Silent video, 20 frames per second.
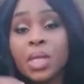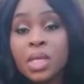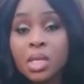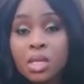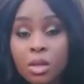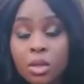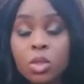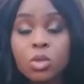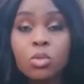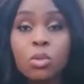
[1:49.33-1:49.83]

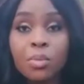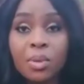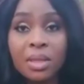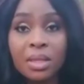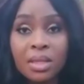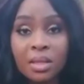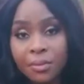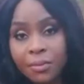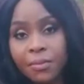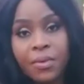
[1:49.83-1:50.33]
yours will be
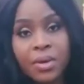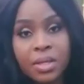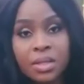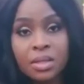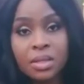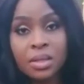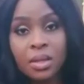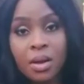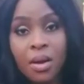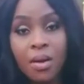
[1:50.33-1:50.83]
different.
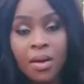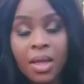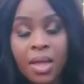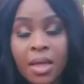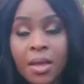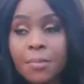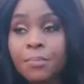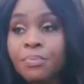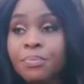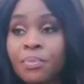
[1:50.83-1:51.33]

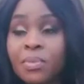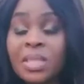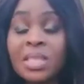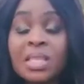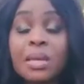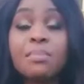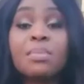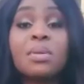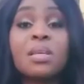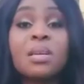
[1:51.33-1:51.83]
Okay, the
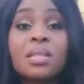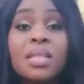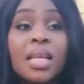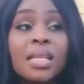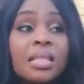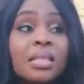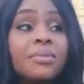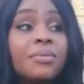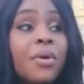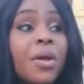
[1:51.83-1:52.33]
same God
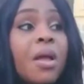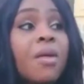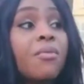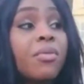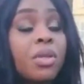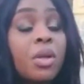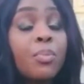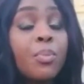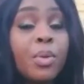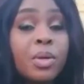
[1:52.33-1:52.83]
that did for
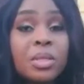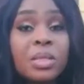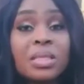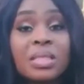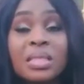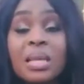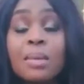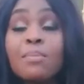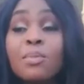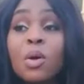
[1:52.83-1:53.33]
every other person,
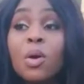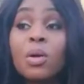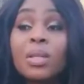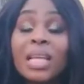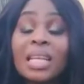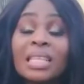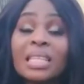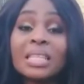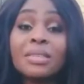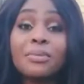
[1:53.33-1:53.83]
same God
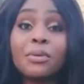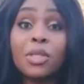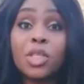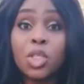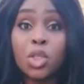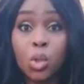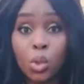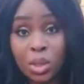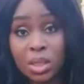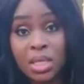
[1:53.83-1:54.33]
that did for
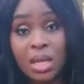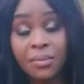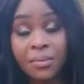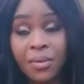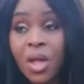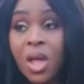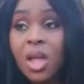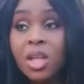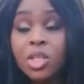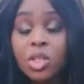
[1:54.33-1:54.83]
Joseph.
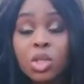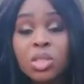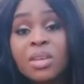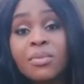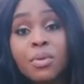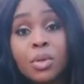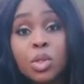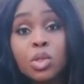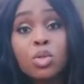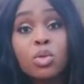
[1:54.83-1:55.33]
Joseph
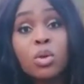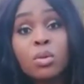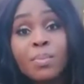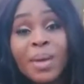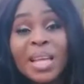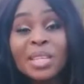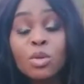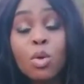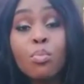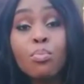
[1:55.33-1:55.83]
was sold
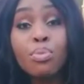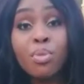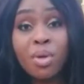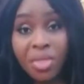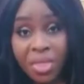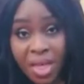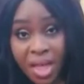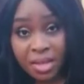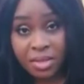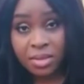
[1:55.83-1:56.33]
by his own
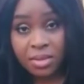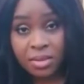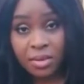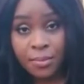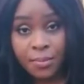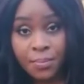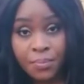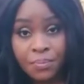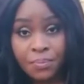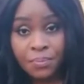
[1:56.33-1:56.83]
brothers.
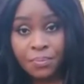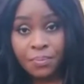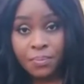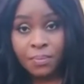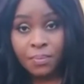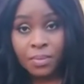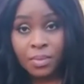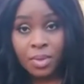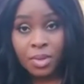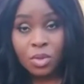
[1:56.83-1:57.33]

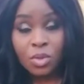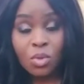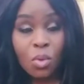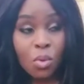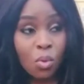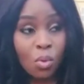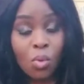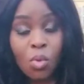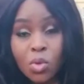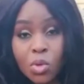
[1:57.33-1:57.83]

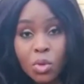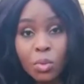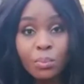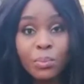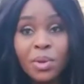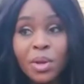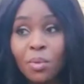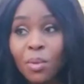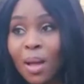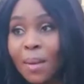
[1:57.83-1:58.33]
So who you
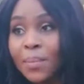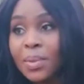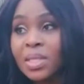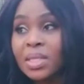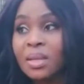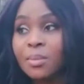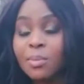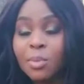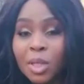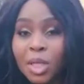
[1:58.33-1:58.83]
be when be
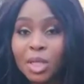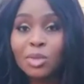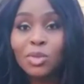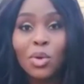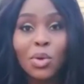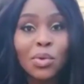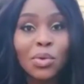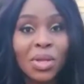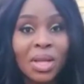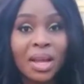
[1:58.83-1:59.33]
same people they
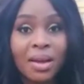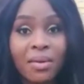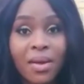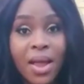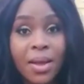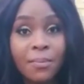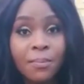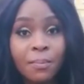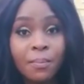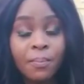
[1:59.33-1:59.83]
talk, you they
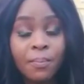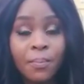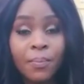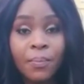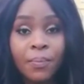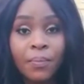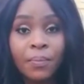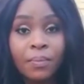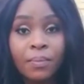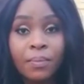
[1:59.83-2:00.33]
cry.
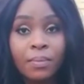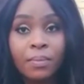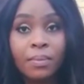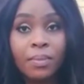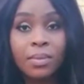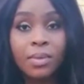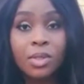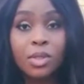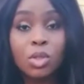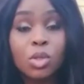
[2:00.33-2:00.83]

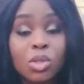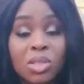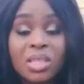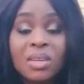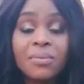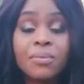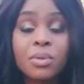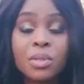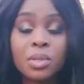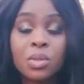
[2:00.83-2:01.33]

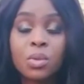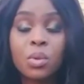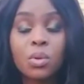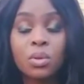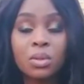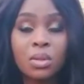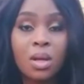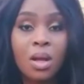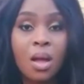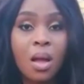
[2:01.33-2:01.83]
Joseph was
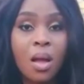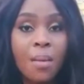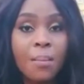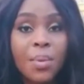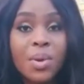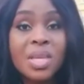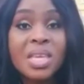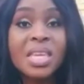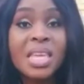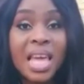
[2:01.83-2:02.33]
sold,
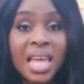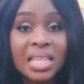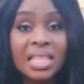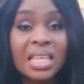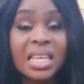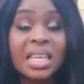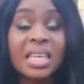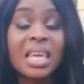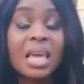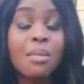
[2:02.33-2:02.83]
but yet
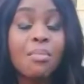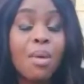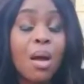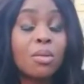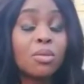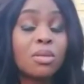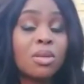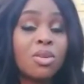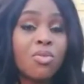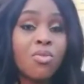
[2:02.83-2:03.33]
he came
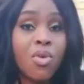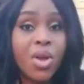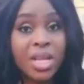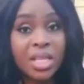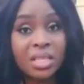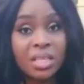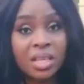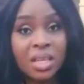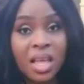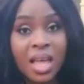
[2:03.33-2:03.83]
out great.